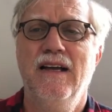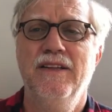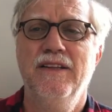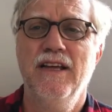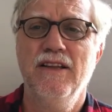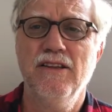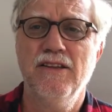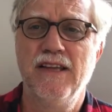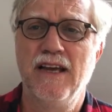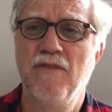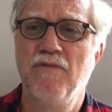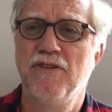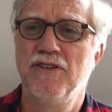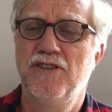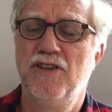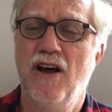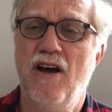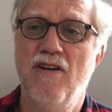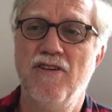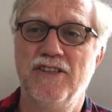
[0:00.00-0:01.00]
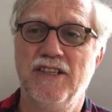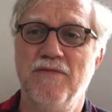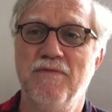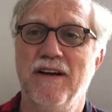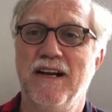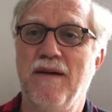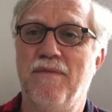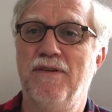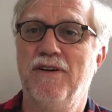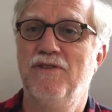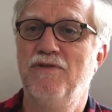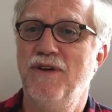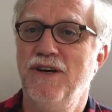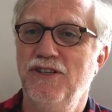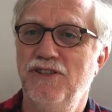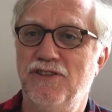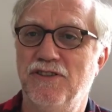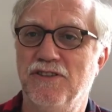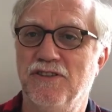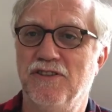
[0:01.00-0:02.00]
The other thing was to ask him a couple of
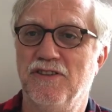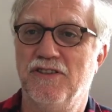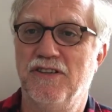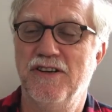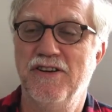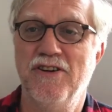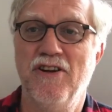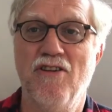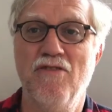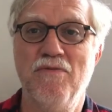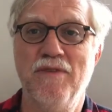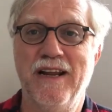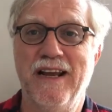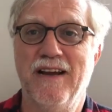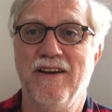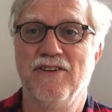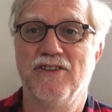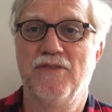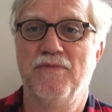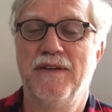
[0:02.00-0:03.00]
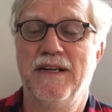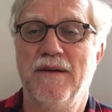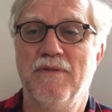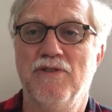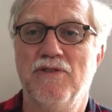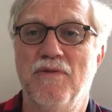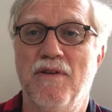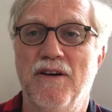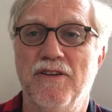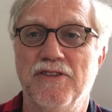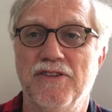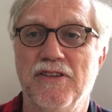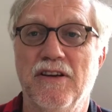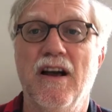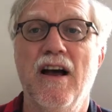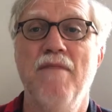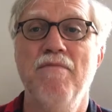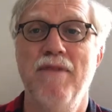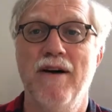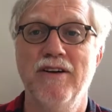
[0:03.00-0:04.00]
questions that nobody else had been able to answer,
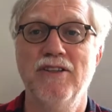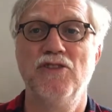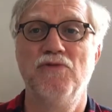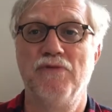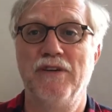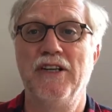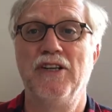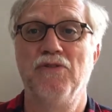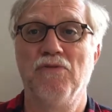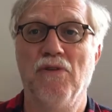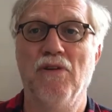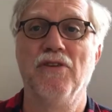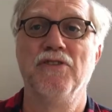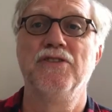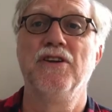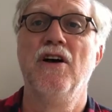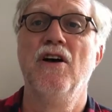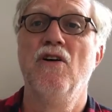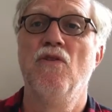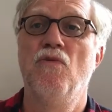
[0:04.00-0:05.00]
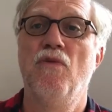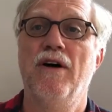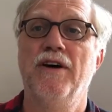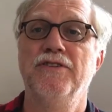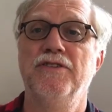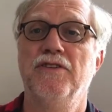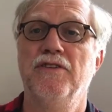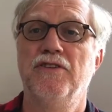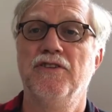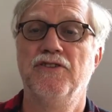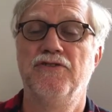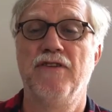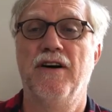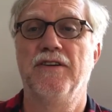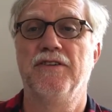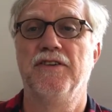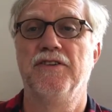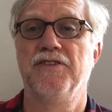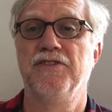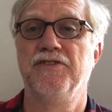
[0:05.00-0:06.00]
amongst which was, why do
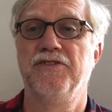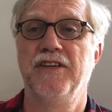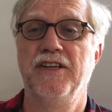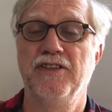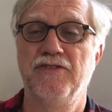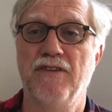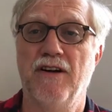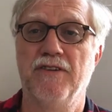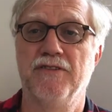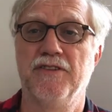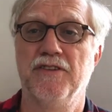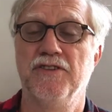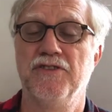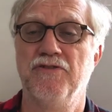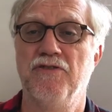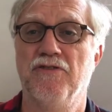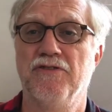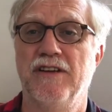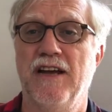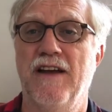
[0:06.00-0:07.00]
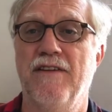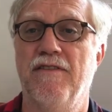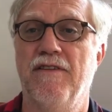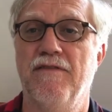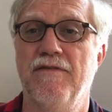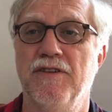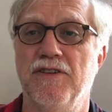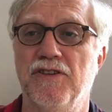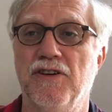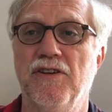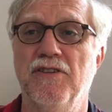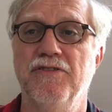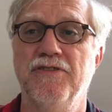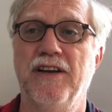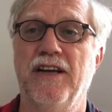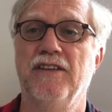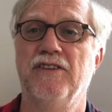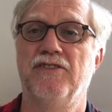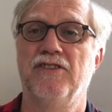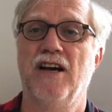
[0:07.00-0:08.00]
constructors and destructors not have a return
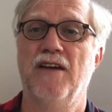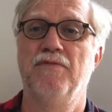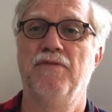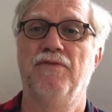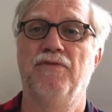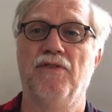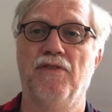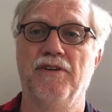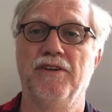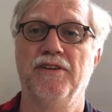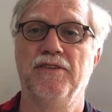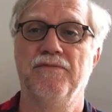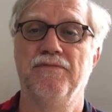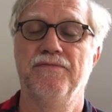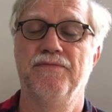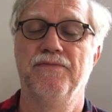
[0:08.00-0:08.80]
data type of void?